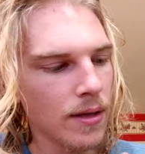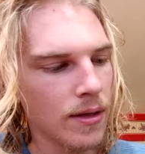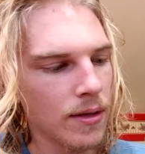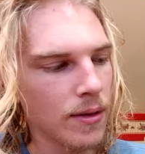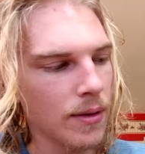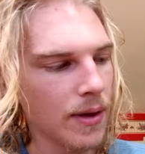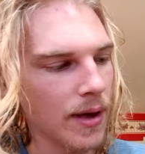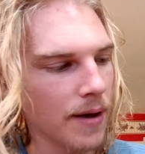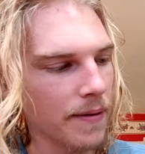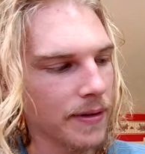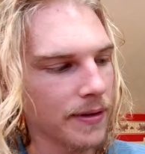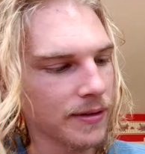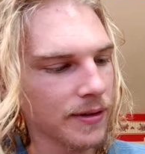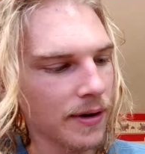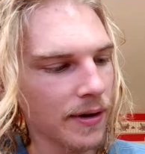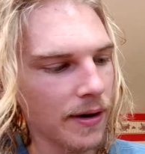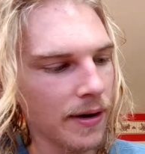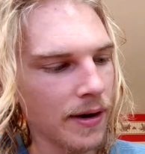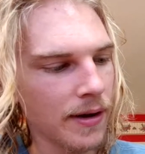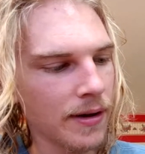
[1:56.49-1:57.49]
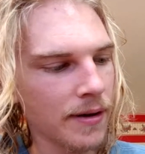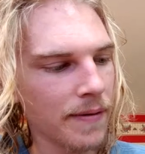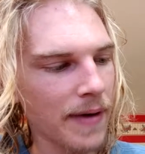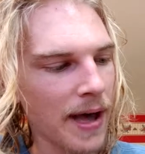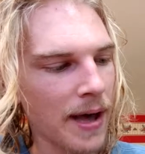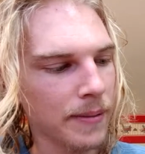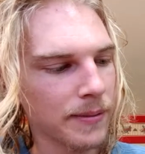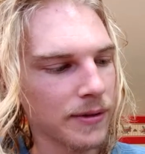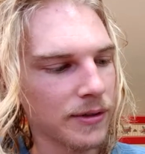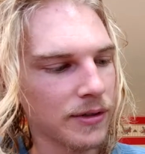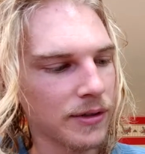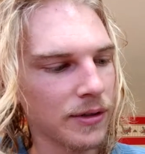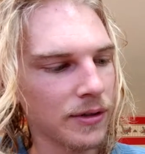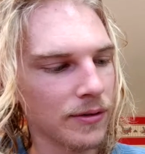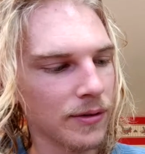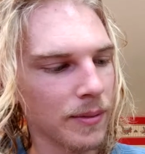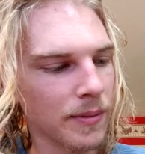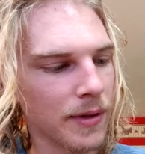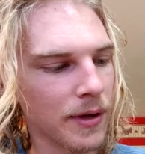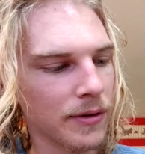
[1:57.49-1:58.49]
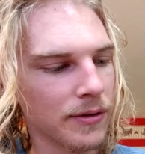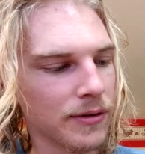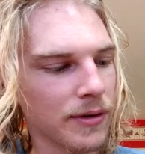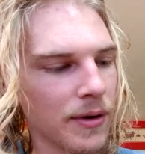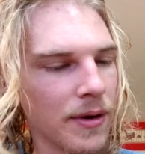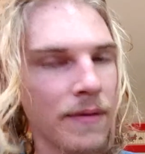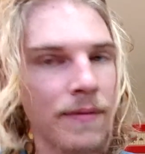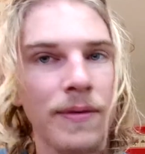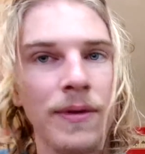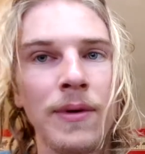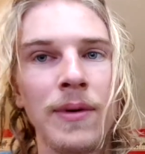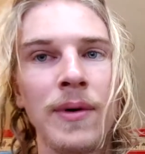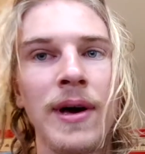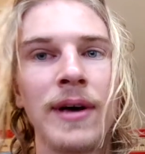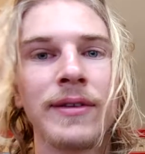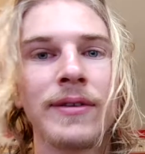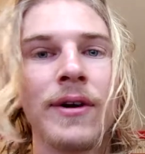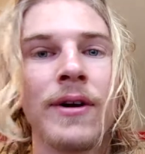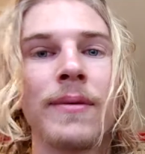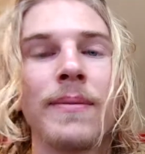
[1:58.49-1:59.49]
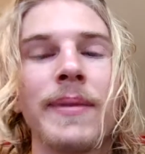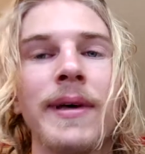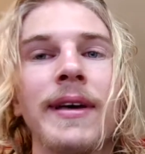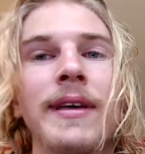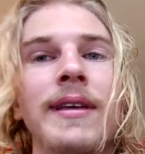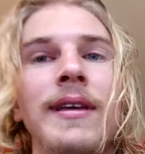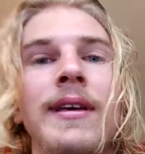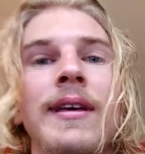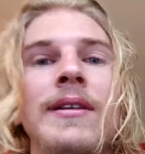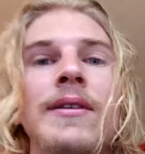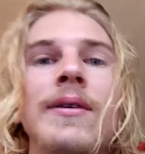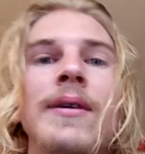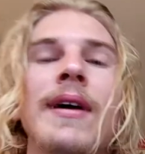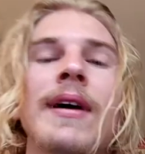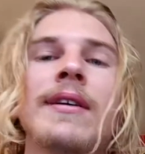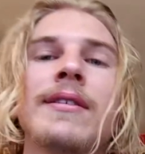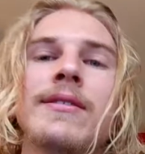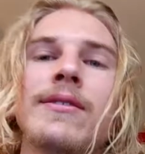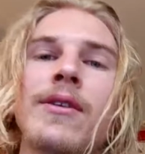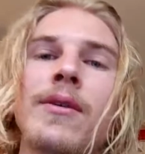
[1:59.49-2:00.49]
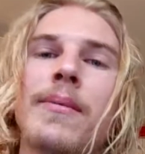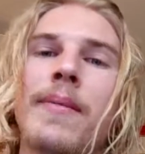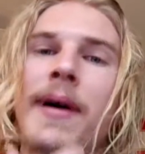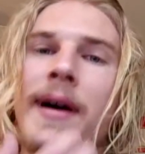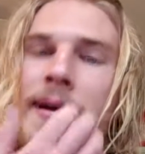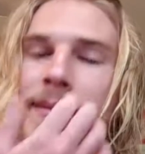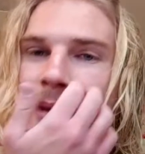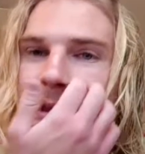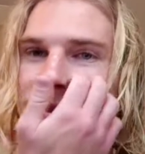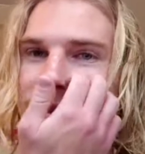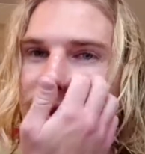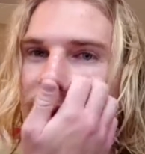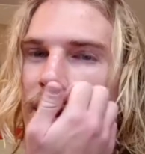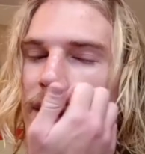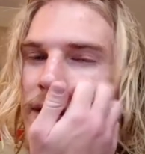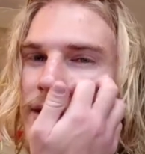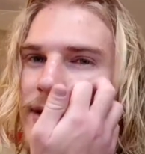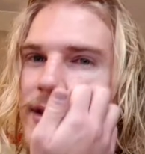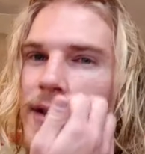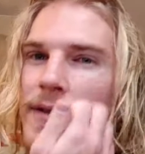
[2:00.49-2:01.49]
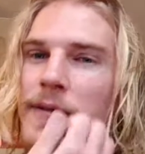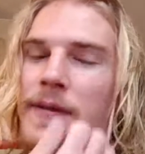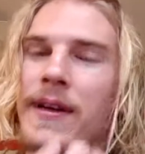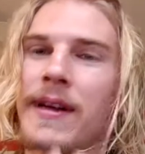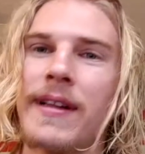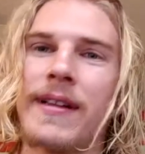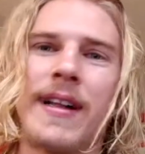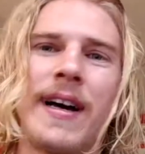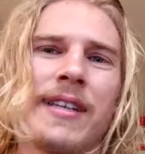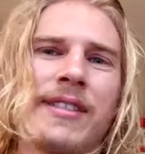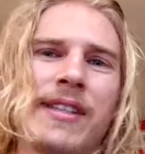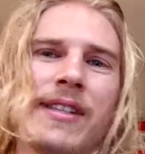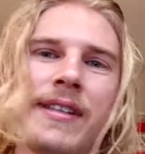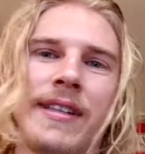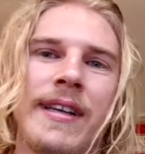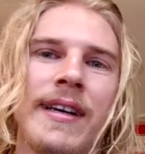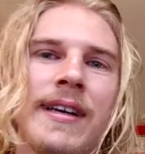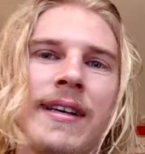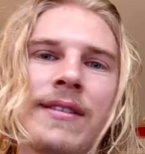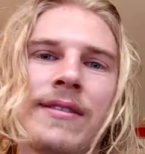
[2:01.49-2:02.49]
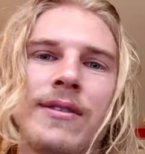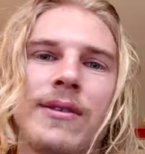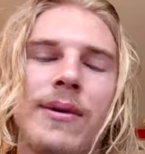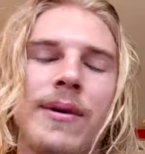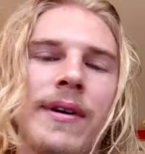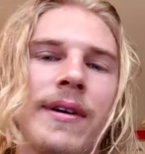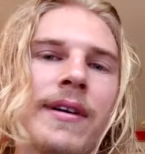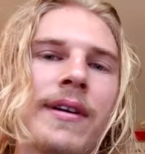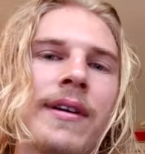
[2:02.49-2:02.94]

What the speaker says: you have a ton of apps to choose from though, so if you guys aren't picky and you guys don't mind missing out on stuff like Clash of Clans or